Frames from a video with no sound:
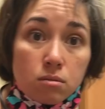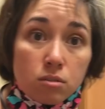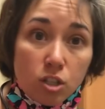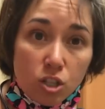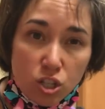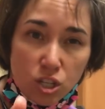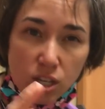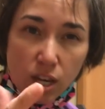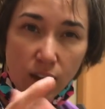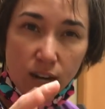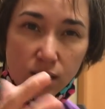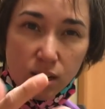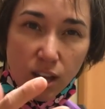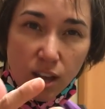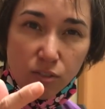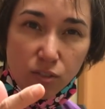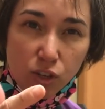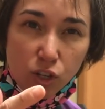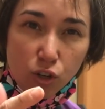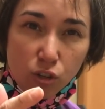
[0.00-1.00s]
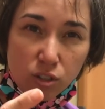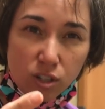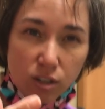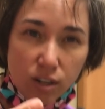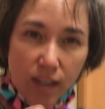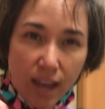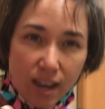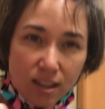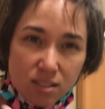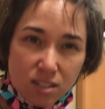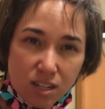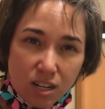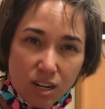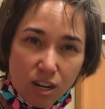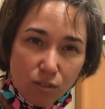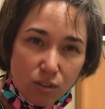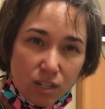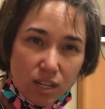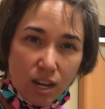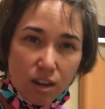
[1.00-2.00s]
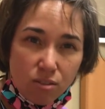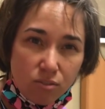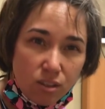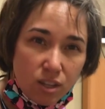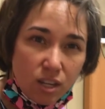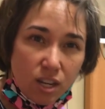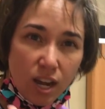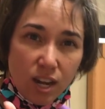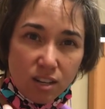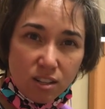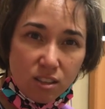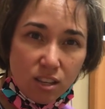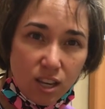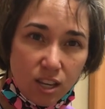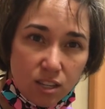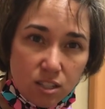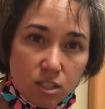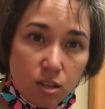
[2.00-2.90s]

Does she kind of have a urinary accident every now and then, kind of thing?